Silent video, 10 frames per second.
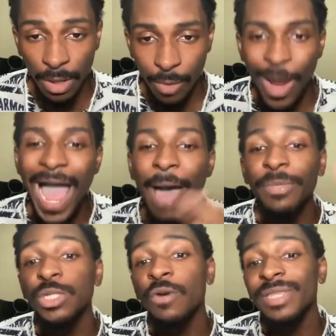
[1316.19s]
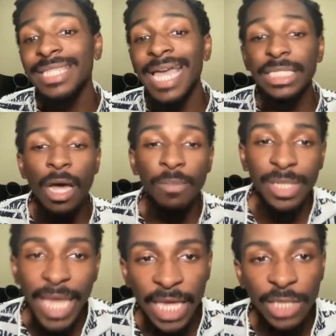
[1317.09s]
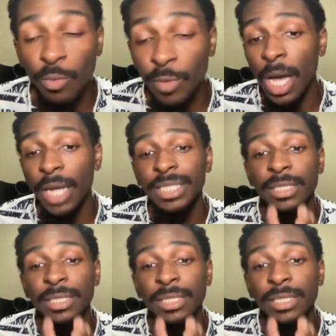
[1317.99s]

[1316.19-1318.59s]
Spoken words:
what happens over the next couple of days when we launch